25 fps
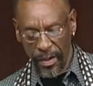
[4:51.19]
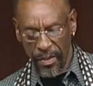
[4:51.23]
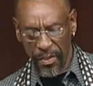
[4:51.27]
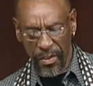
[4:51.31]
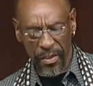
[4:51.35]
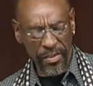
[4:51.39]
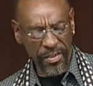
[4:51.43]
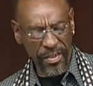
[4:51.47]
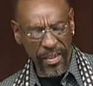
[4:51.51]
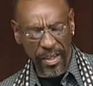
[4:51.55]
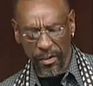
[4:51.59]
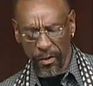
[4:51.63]

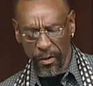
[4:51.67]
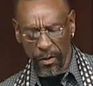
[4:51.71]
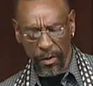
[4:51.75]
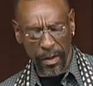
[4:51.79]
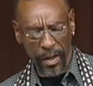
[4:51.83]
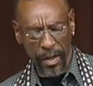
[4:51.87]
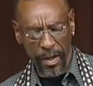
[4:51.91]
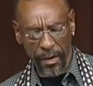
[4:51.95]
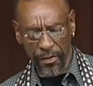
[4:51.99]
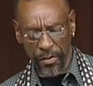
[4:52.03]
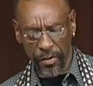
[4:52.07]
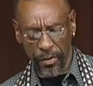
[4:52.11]
This ain't no
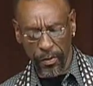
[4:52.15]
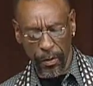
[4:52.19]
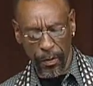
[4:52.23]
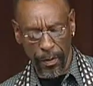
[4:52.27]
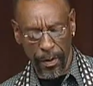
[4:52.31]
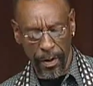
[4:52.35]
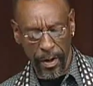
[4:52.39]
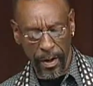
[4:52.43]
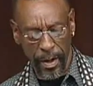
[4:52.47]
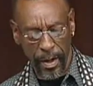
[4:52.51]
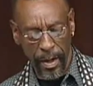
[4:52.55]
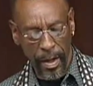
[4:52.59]
love
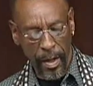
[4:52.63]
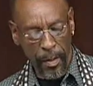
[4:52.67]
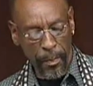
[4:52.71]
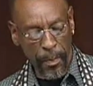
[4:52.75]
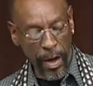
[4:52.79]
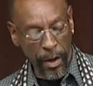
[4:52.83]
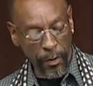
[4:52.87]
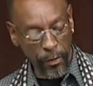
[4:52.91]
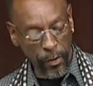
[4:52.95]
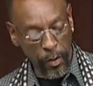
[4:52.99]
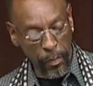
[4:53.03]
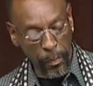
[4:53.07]
story
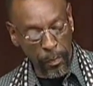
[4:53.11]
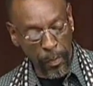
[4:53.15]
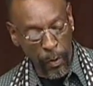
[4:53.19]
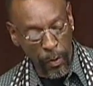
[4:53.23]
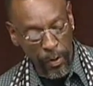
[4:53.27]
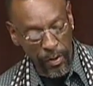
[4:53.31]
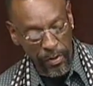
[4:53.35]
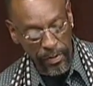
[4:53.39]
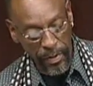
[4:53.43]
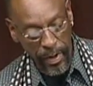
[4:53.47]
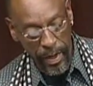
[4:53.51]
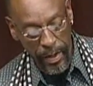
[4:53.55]
about no
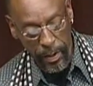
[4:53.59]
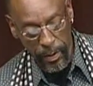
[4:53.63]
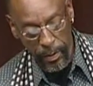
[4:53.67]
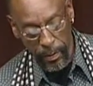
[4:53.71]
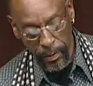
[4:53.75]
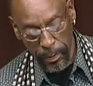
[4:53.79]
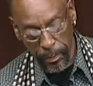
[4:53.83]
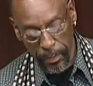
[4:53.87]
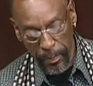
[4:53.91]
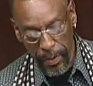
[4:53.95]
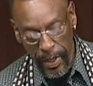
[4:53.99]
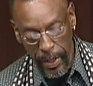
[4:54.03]

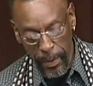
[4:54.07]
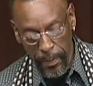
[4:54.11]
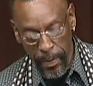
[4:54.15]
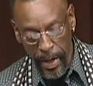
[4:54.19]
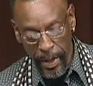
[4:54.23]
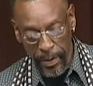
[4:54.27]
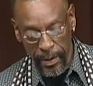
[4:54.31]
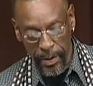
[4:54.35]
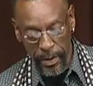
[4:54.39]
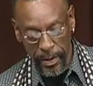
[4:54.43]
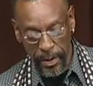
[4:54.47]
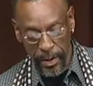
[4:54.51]
motorcycle, pay
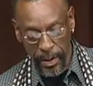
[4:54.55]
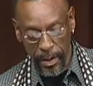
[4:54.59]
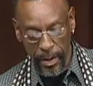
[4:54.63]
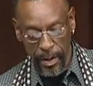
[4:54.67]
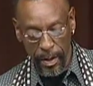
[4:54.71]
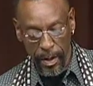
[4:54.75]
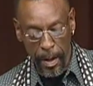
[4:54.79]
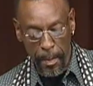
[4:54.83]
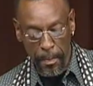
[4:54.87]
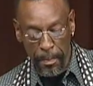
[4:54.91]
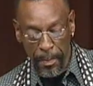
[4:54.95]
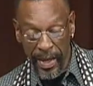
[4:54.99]
by the
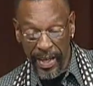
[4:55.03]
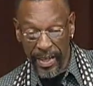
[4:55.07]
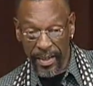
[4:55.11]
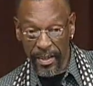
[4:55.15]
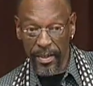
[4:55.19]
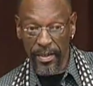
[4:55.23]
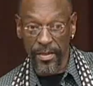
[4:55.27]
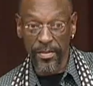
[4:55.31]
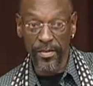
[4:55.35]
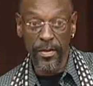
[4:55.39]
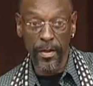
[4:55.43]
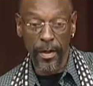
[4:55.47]
year,
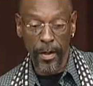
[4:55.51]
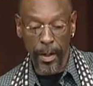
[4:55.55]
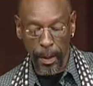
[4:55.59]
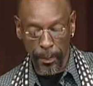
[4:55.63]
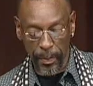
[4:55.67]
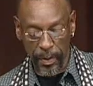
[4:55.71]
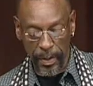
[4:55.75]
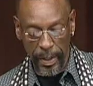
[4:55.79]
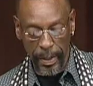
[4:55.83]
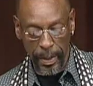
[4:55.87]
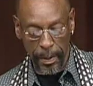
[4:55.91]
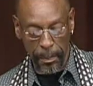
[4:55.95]
maintenance,
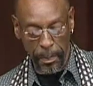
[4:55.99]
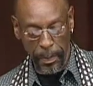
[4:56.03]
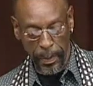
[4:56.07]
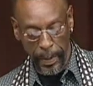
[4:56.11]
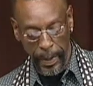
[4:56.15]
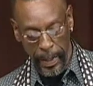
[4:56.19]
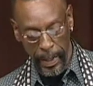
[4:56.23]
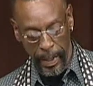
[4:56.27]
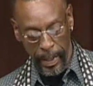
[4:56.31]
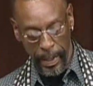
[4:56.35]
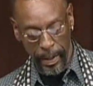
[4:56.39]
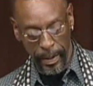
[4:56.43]
upkeep
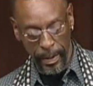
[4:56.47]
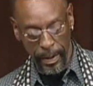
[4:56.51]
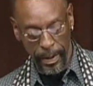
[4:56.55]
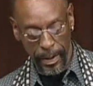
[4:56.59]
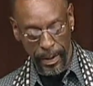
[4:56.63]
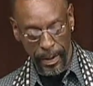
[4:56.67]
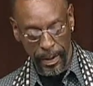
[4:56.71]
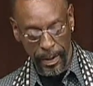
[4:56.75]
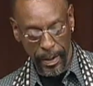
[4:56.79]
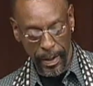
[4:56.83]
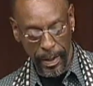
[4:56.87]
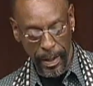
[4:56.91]
plan.
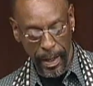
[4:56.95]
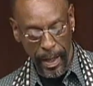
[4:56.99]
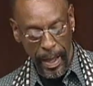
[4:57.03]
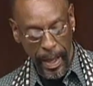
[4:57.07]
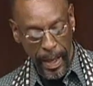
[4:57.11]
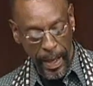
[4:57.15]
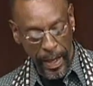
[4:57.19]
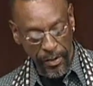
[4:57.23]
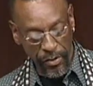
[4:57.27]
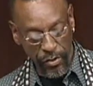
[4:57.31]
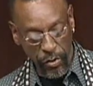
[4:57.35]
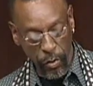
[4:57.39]

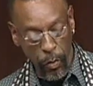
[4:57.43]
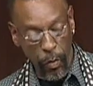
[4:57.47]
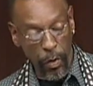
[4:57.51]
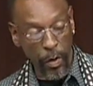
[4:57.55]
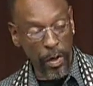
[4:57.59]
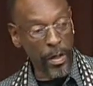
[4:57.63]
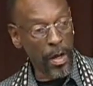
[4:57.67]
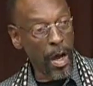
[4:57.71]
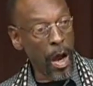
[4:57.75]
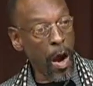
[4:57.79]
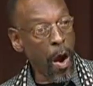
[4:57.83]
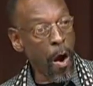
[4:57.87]
A
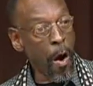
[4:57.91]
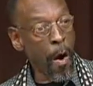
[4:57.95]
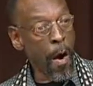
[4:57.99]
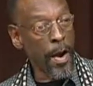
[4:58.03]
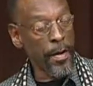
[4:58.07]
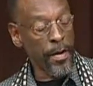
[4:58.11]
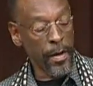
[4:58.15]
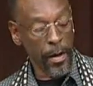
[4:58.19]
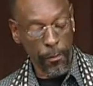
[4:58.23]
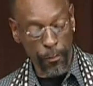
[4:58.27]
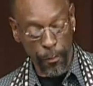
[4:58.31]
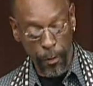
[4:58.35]
torn
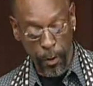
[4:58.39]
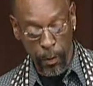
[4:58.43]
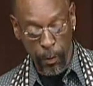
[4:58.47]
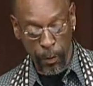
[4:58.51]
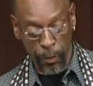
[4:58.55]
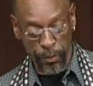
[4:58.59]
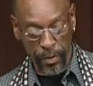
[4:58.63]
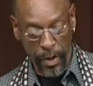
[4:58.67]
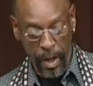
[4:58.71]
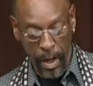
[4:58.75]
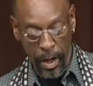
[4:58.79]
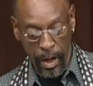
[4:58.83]
heart
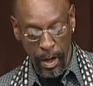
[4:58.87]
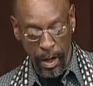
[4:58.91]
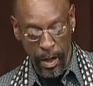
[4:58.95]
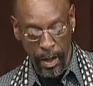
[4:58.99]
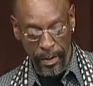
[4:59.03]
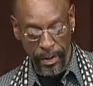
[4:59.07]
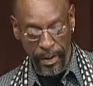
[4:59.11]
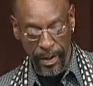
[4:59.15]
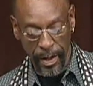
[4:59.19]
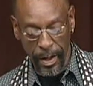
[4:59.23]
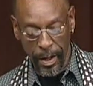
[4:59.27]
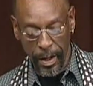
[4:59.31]
rolls
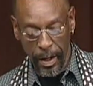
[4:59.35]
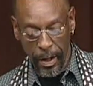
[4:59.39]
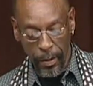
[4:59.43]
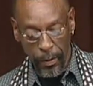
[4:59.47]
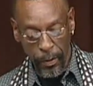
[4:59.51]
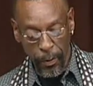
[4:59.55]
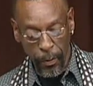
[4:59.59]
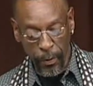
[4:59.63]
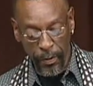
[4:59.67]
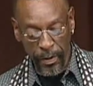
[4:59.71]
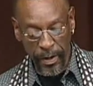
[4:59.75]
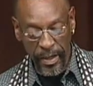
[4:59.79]
on,
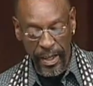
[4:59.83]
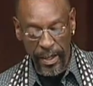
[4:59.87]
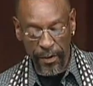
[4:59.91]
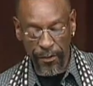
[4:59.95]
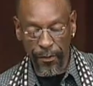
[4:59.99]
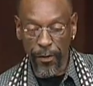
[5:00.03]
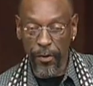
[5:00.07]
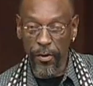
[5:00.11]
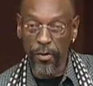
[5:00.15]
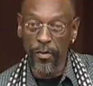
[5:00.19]
No need for